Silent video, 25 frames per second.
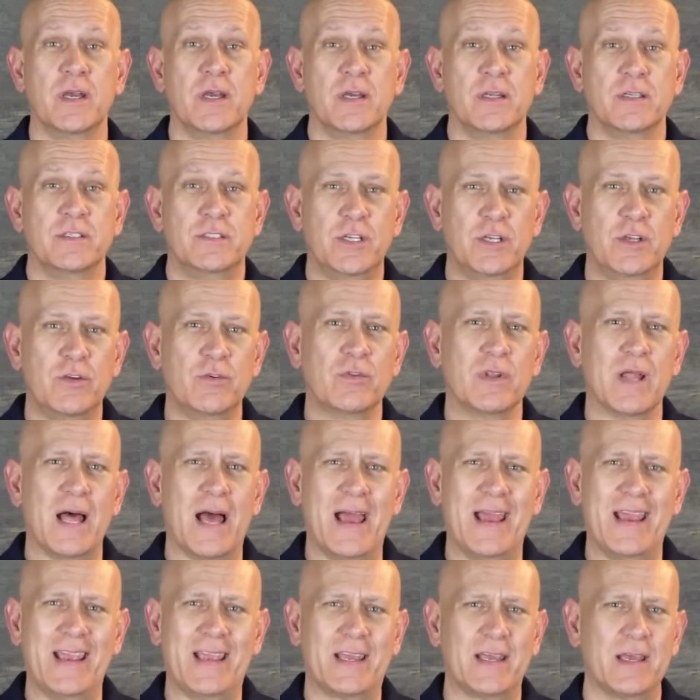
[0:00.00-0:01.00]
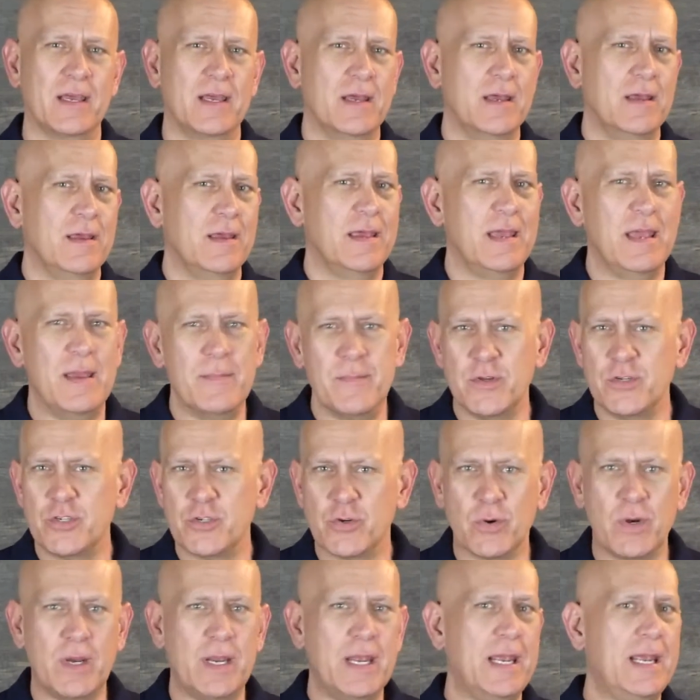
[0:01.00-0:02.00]
do you like
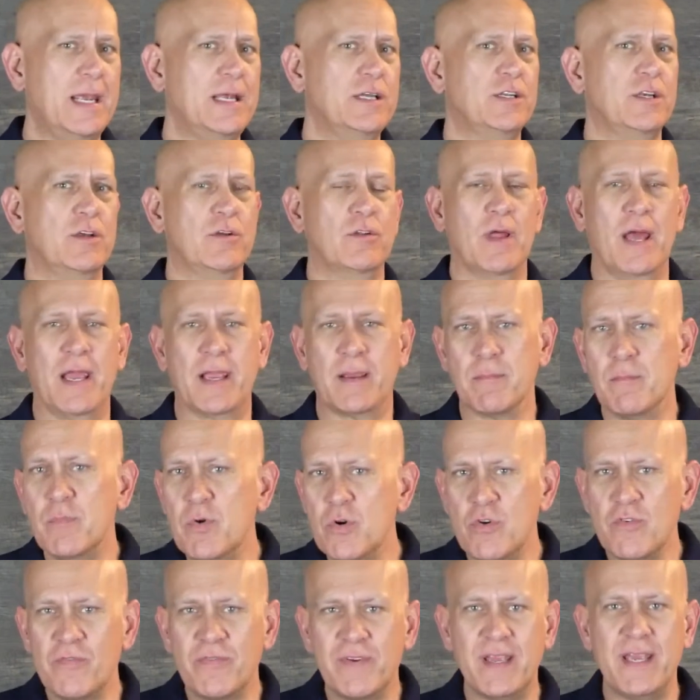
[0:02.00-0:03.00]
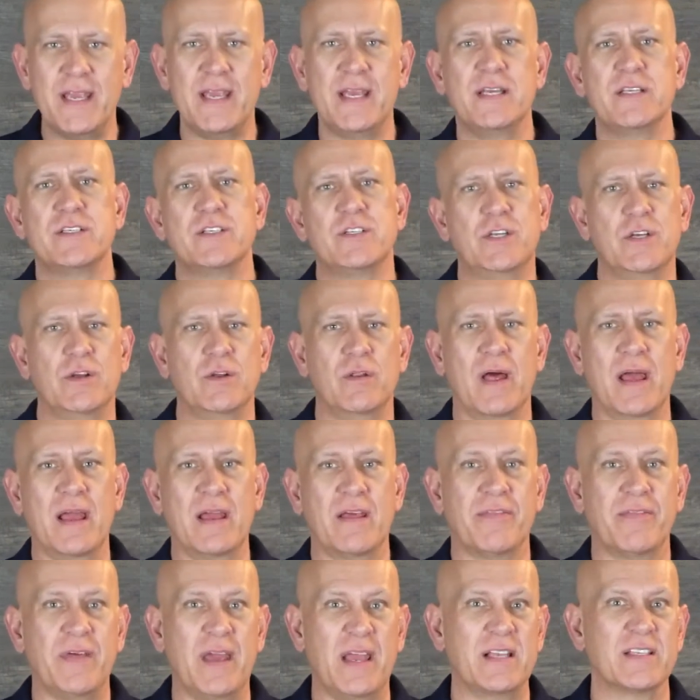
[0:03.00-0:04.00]
imagery? Do you like movies? Do you like
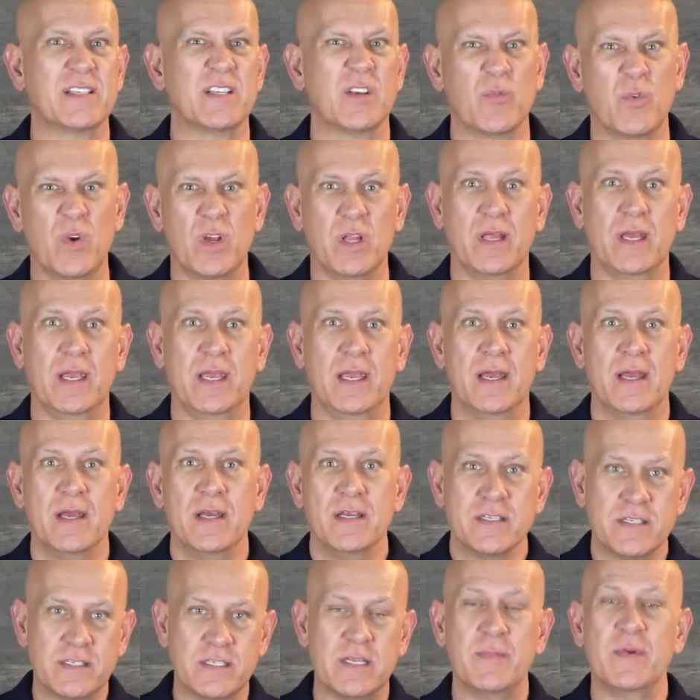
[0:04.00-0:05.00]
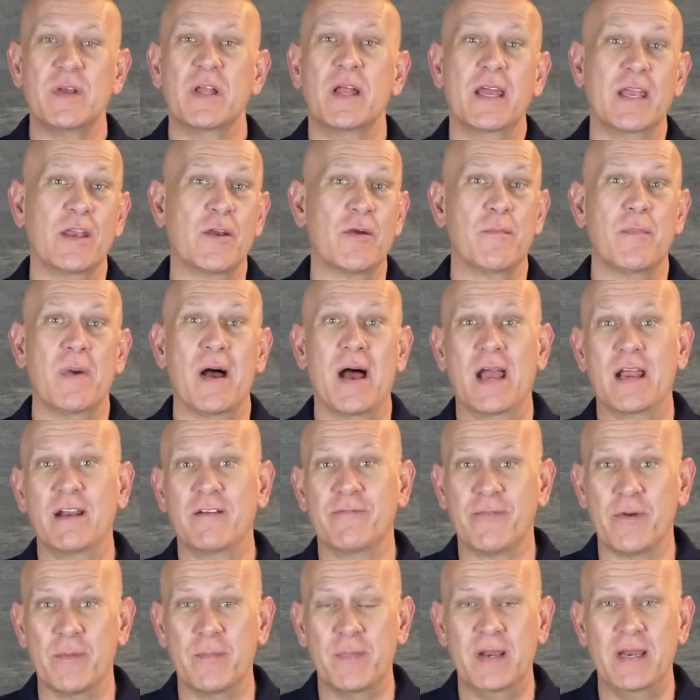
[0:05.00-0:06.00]
things that really stimulate your
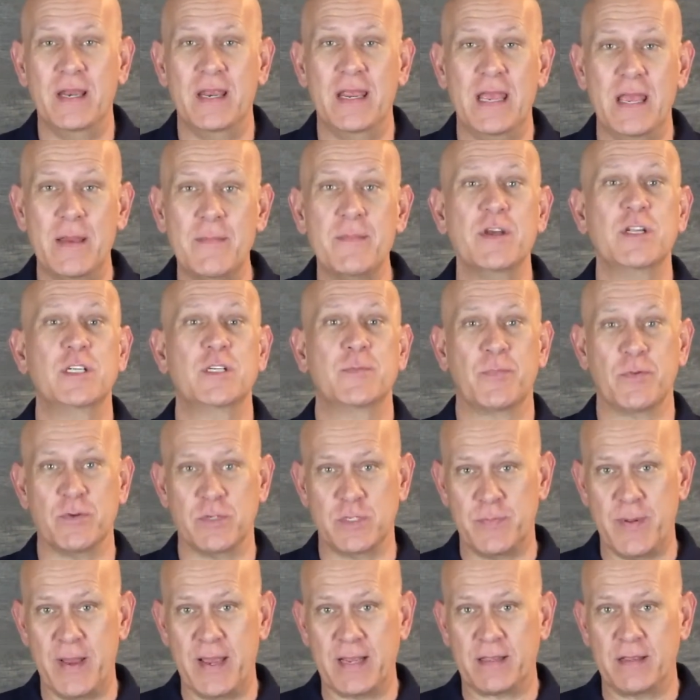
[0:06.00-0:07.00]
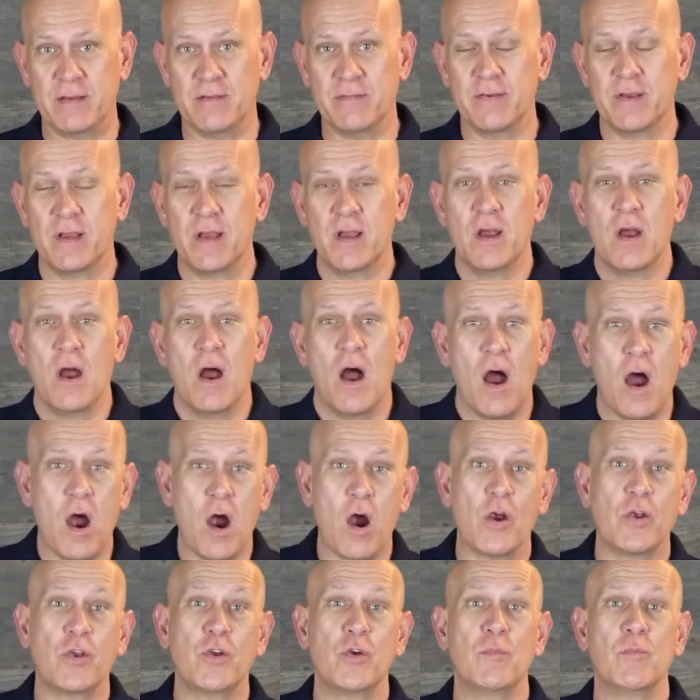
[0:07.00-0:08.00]
mind from an image perspective?
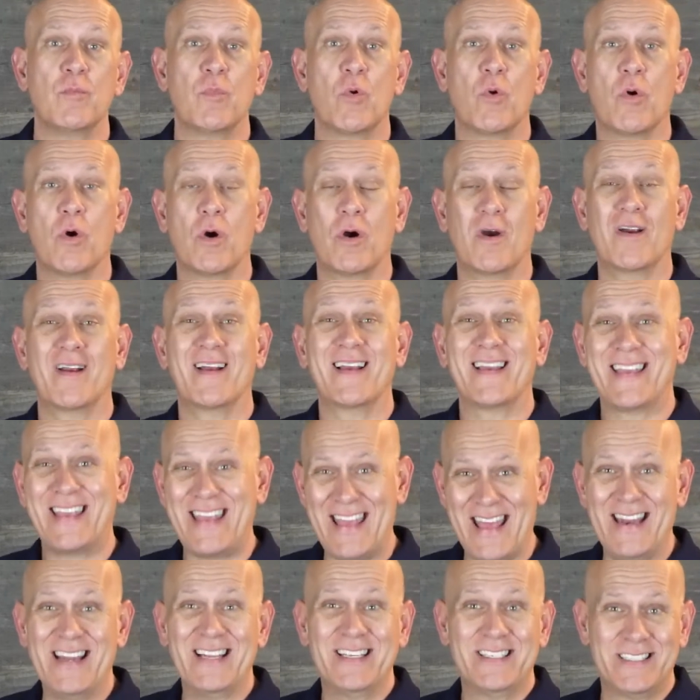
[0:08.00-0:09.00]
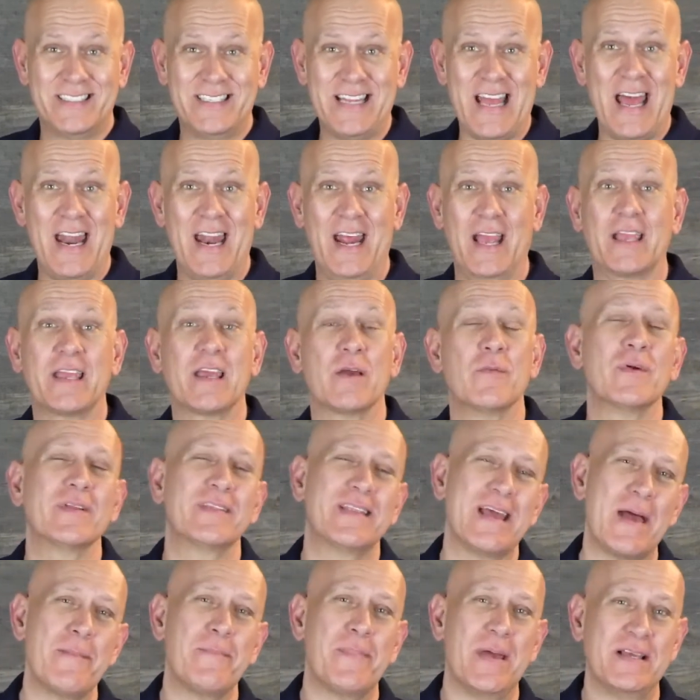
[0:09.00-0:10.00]
Are you more kinesthetic? And what
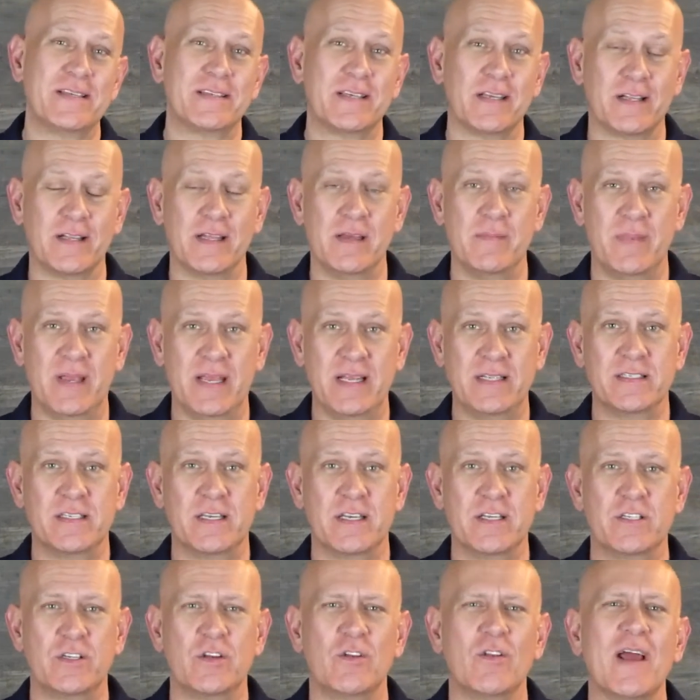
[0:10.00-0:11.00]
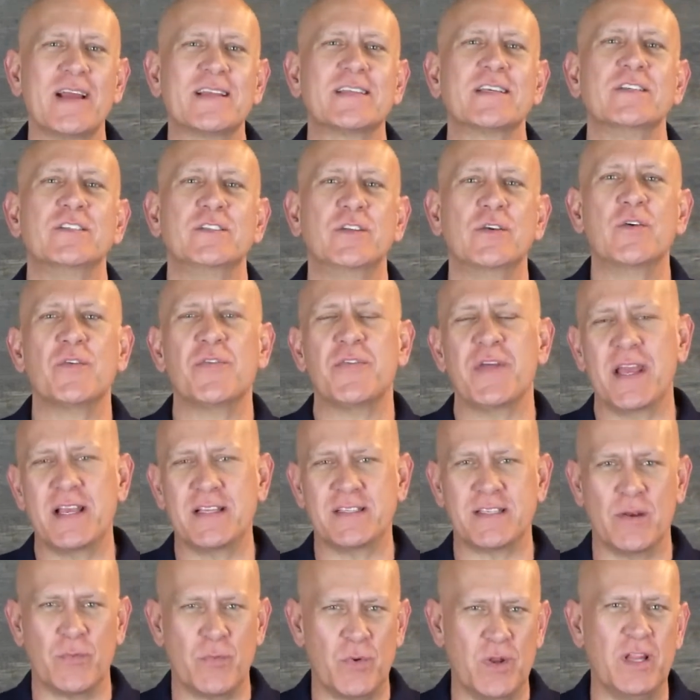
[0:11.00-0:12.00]
that basically means is you like to do things
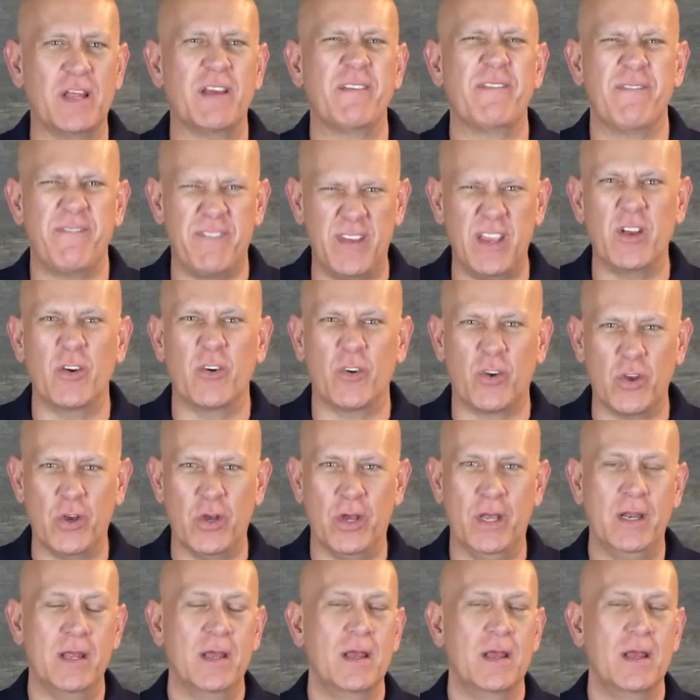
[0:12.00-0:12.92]
that really feel good.